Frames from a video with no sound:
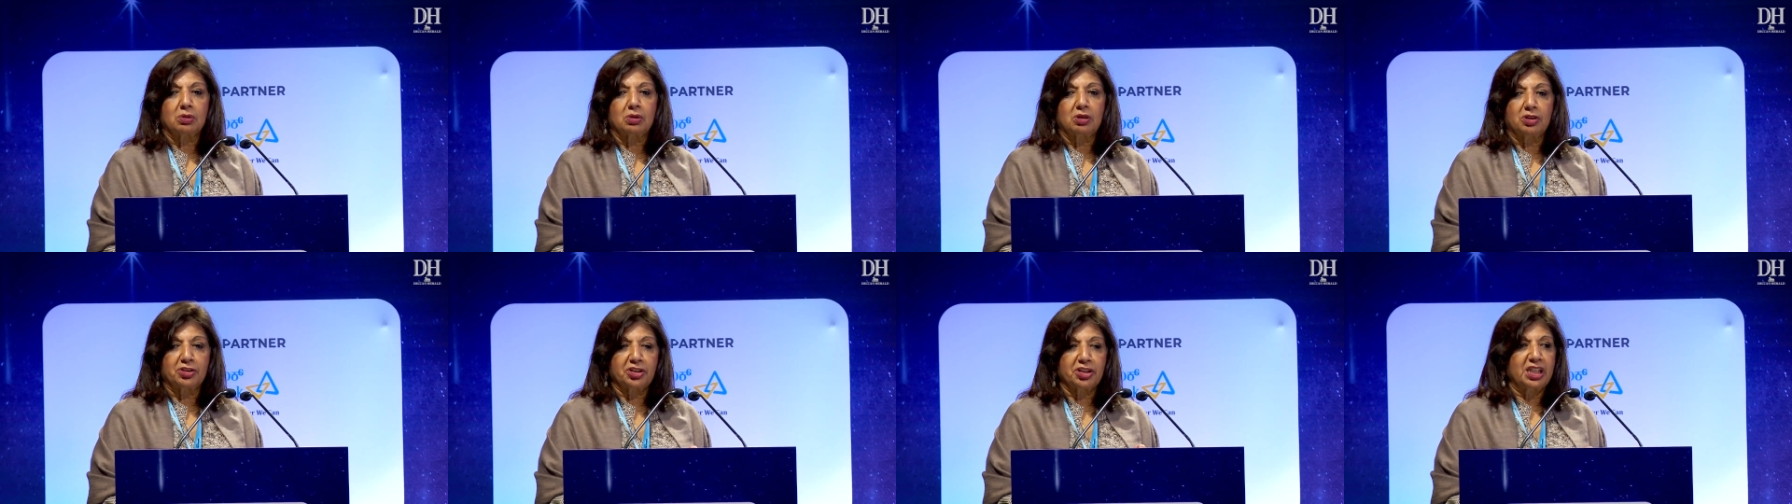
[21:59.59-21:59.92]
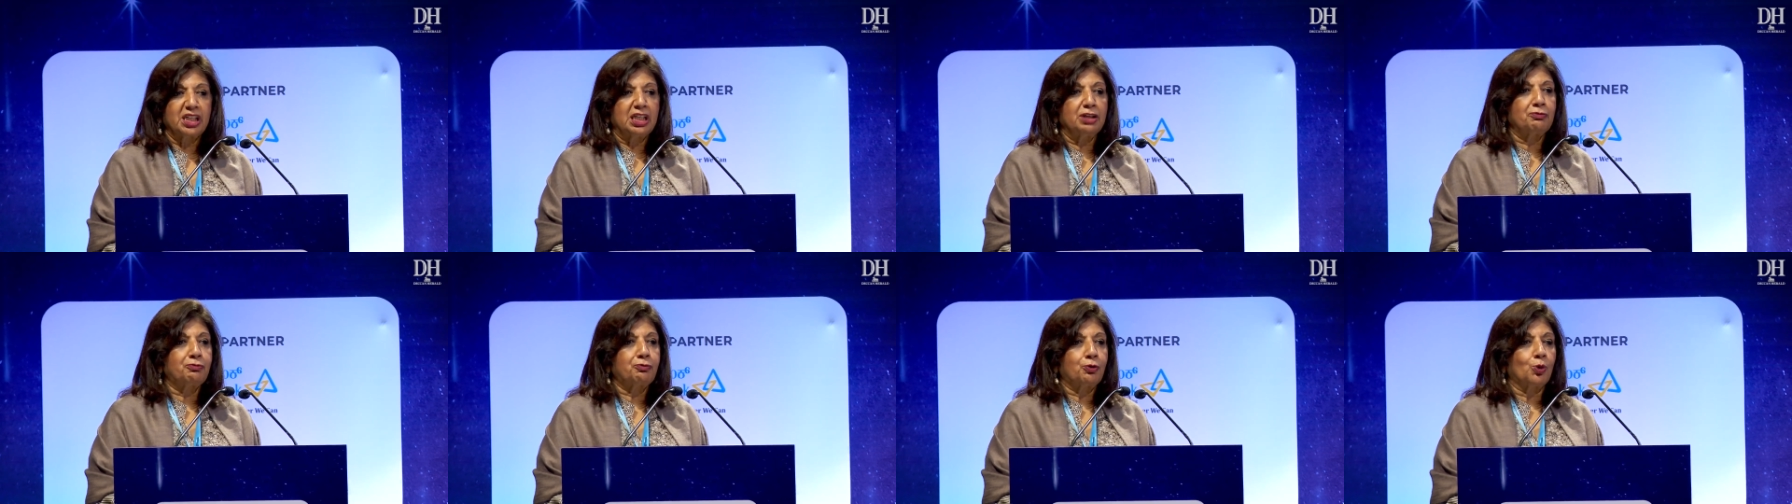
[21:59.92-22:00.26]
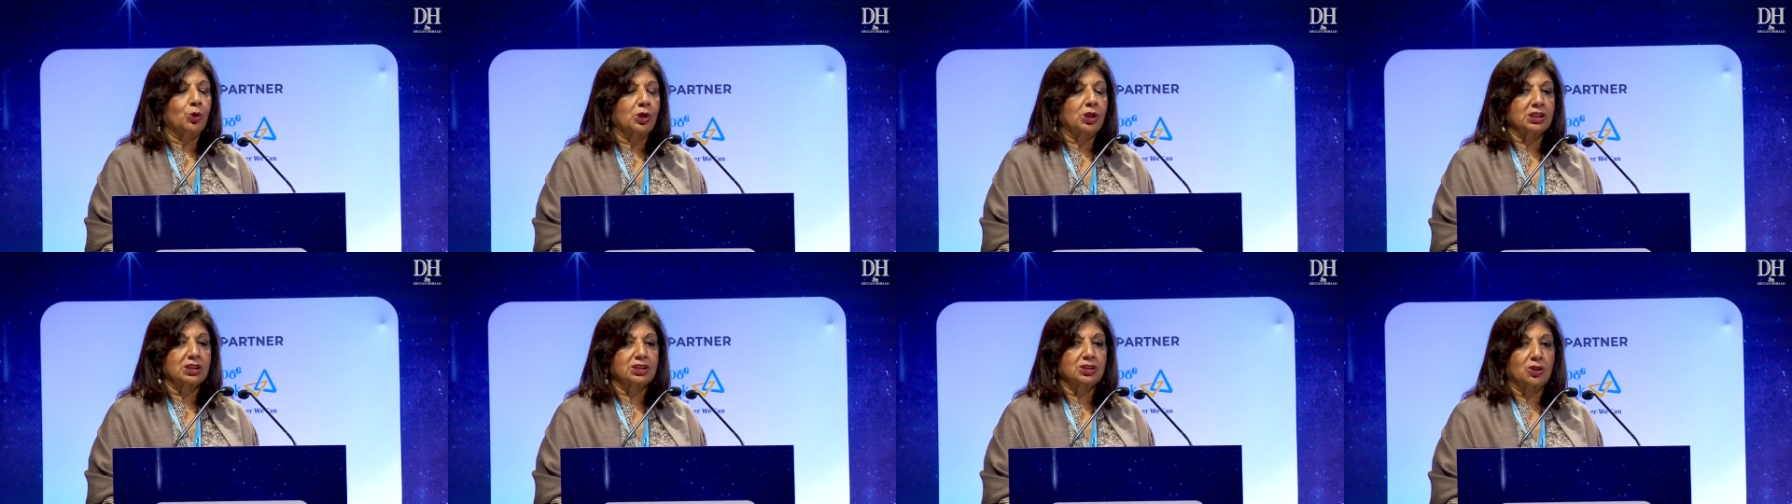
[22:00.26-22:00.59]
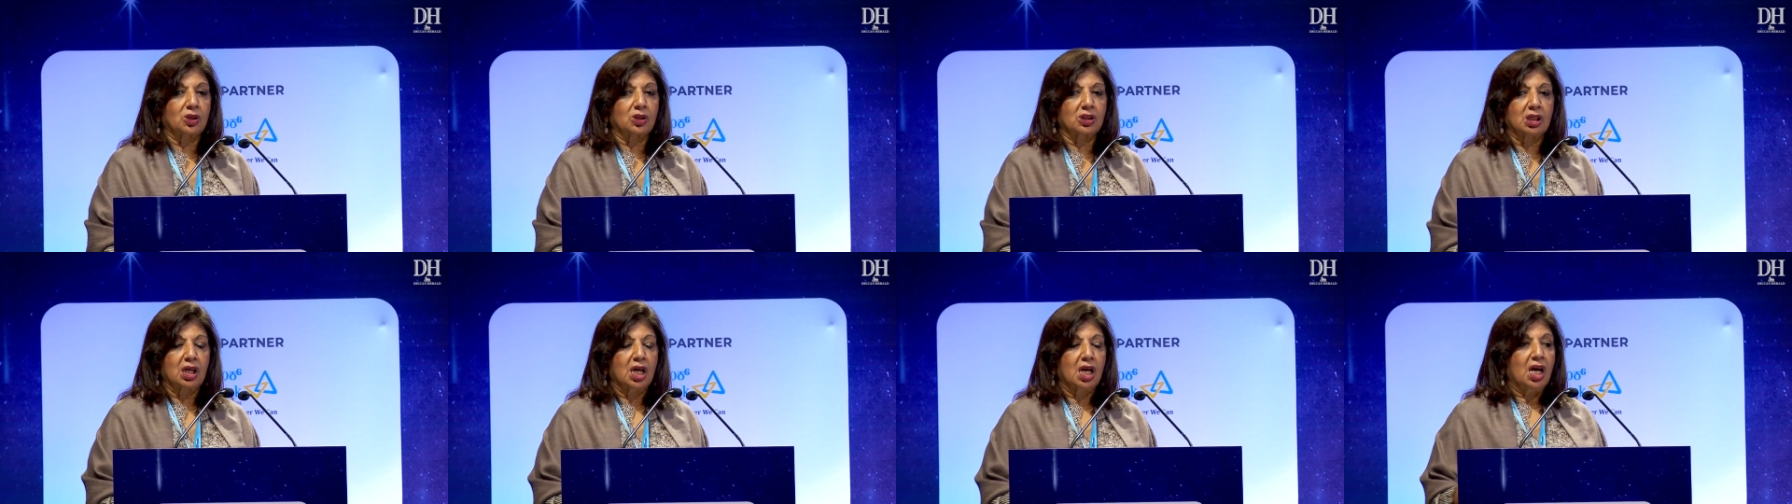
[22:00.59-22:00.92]
really focus
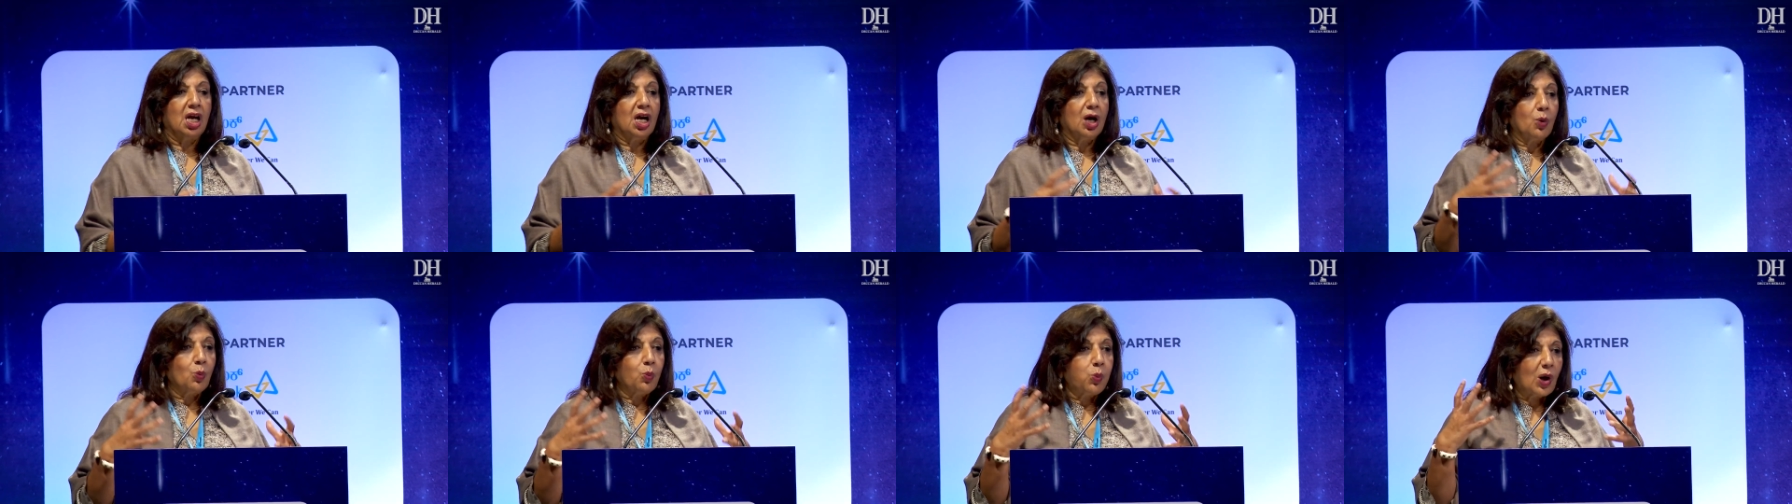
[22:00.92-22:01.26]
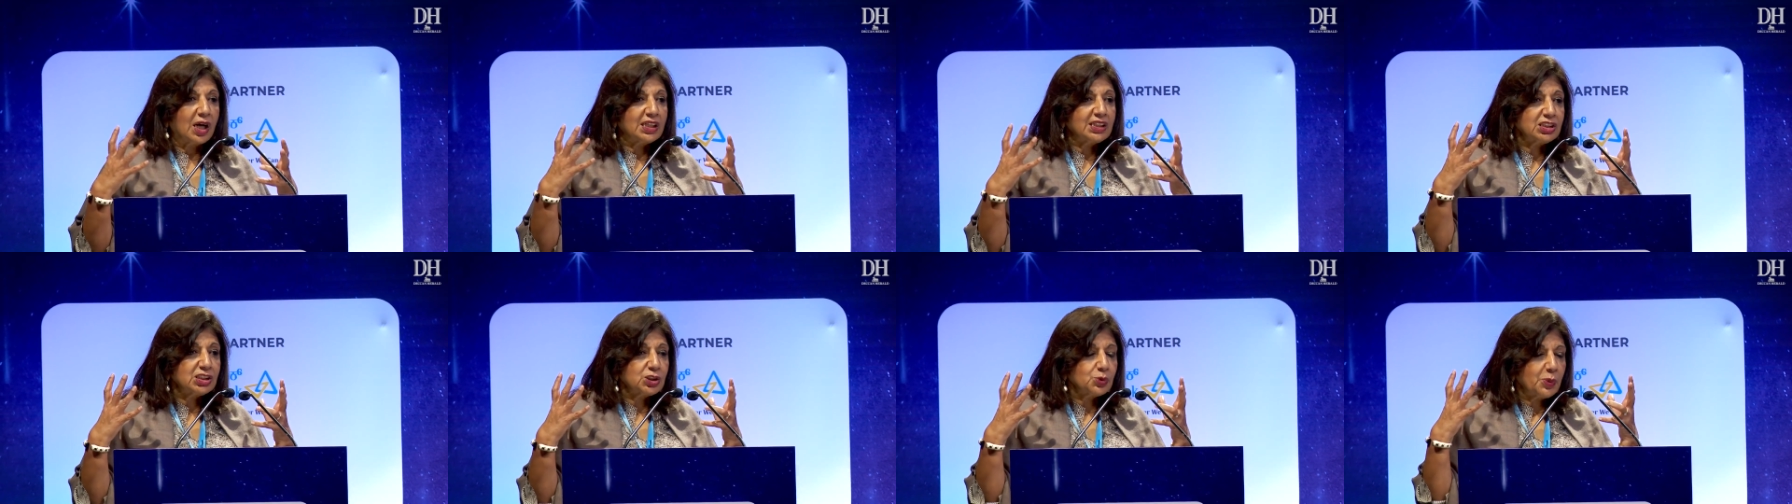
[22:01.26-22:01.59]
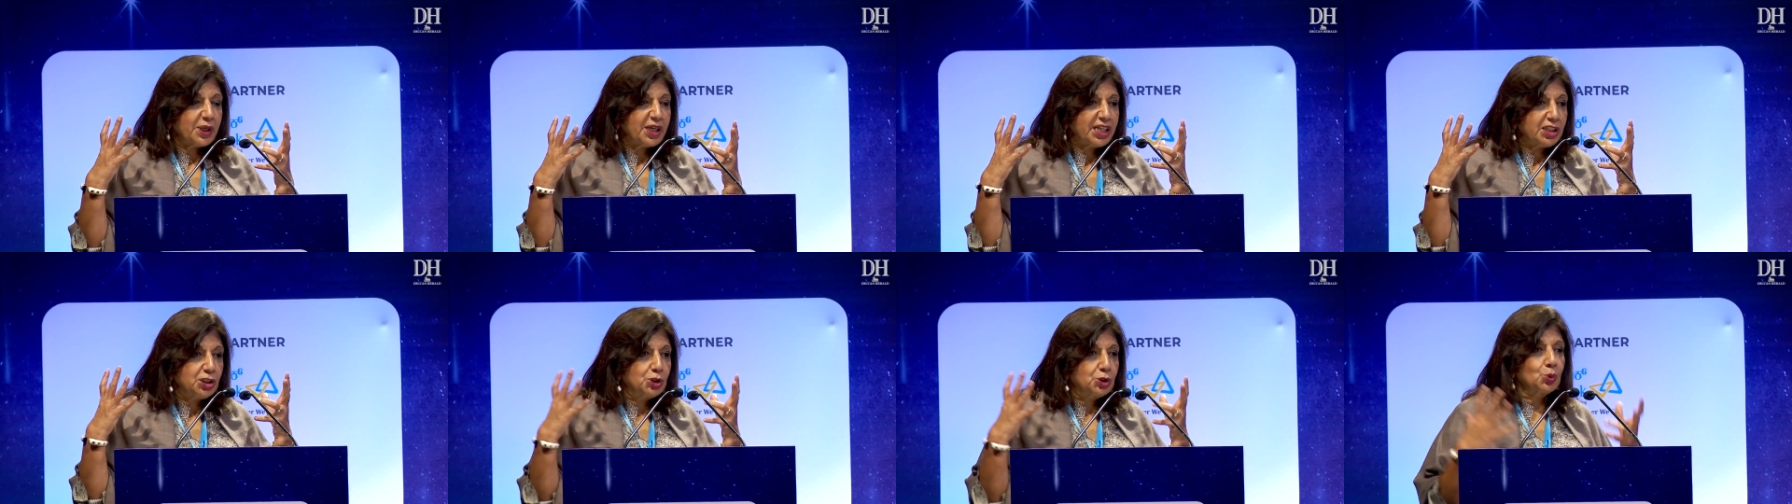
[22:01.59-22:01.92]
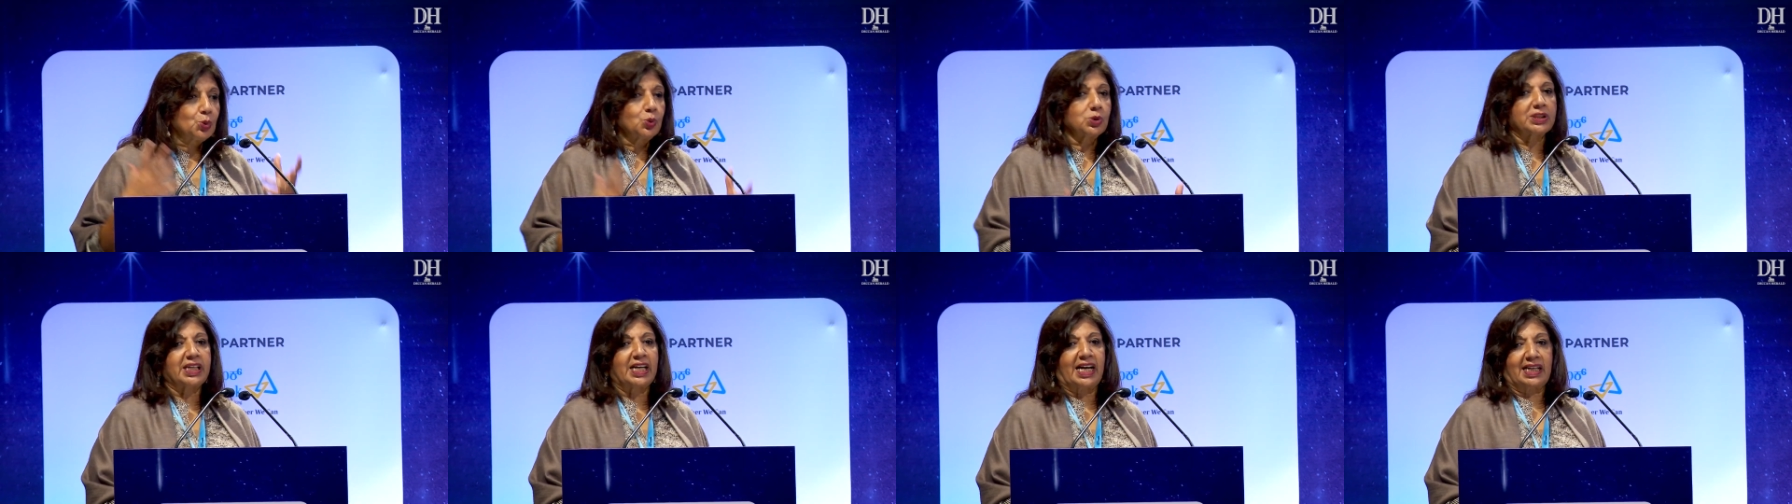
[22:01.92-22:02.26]
on. Once we
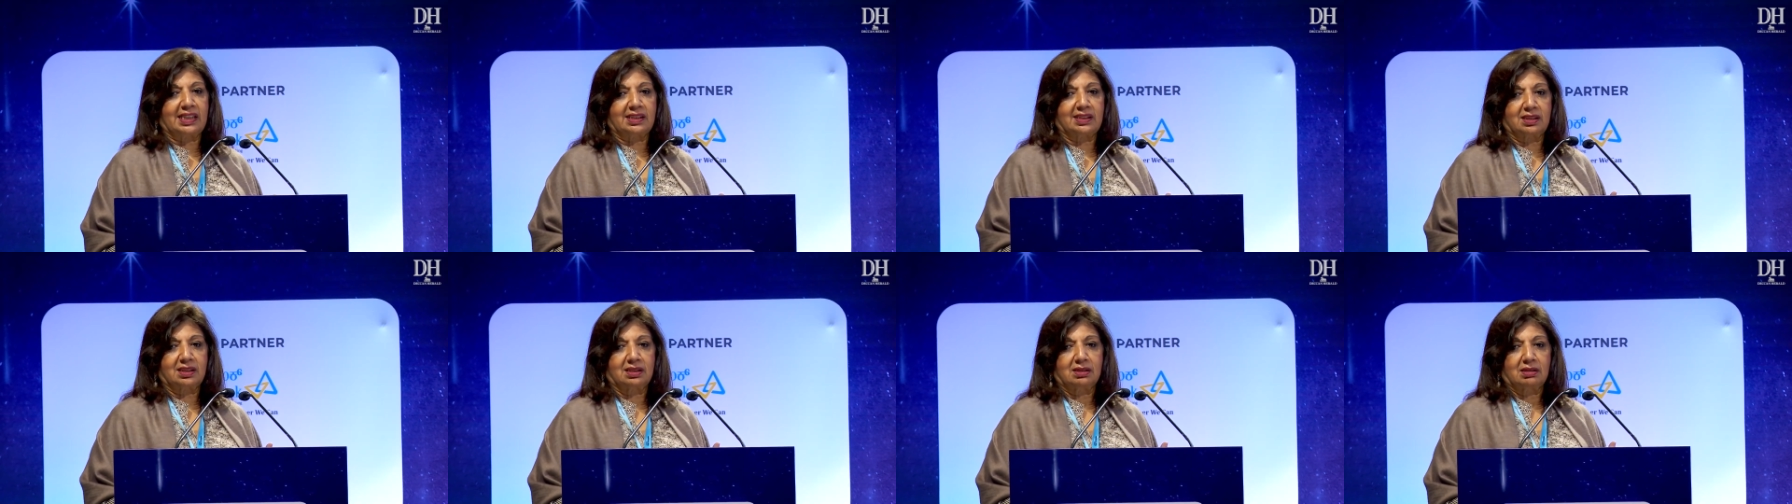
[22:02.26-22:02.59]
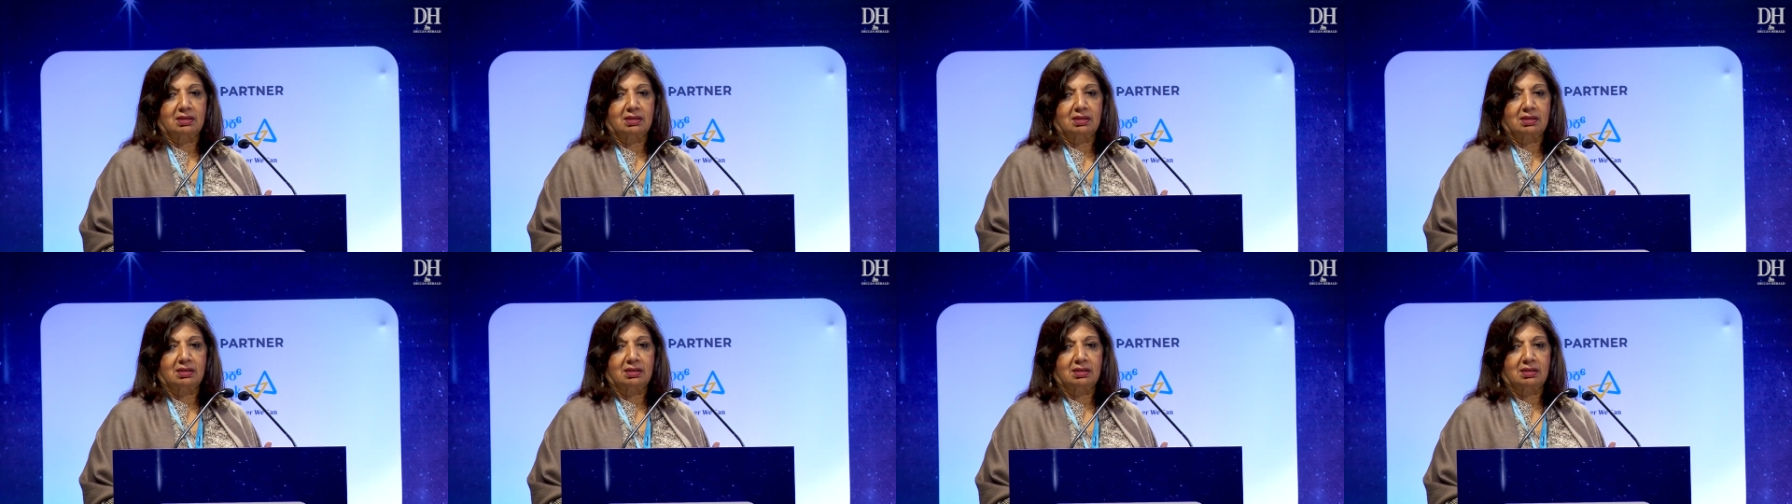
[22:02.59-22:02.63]
do that,